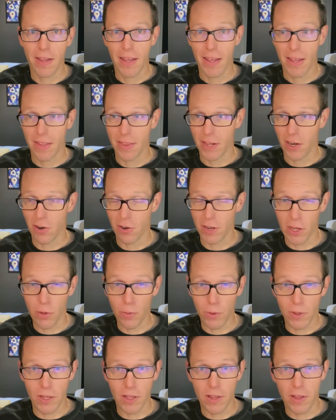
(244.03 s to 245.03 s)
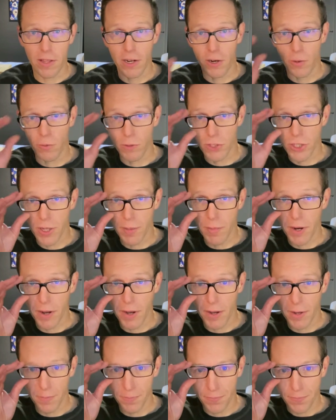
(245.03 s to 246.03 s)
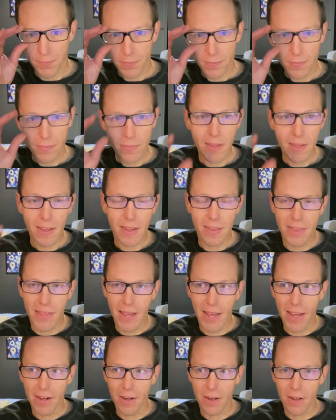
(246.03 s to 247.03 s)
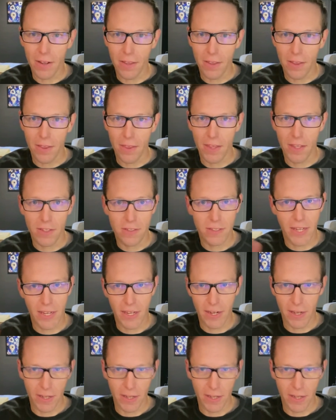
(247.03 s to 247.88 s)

and they are equally clear with Gemini that this data